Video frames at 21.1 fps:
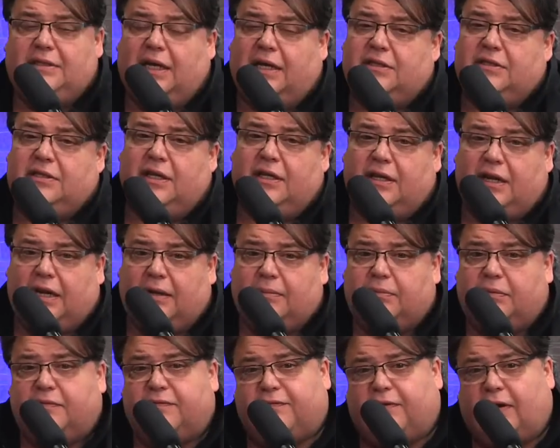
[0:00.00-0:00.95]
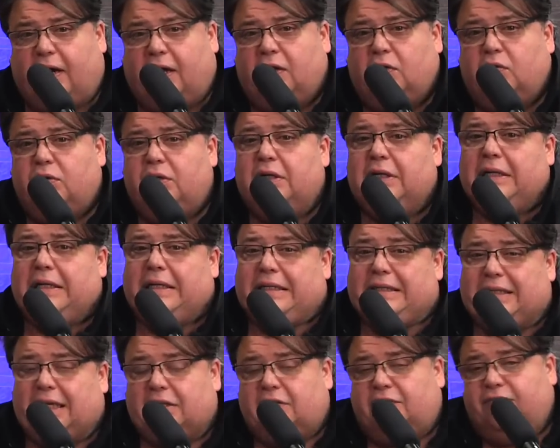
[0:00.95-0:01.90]
out there that I've been following
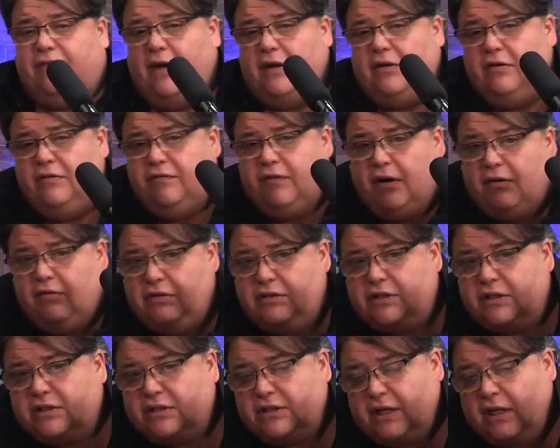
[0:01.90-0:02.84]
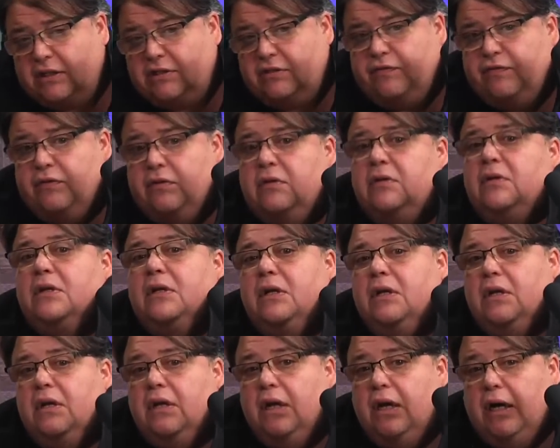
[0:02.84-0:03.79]
that's very, very successful,
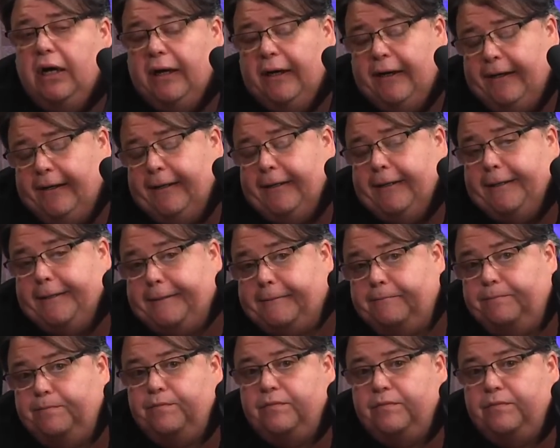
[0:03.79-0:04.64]
that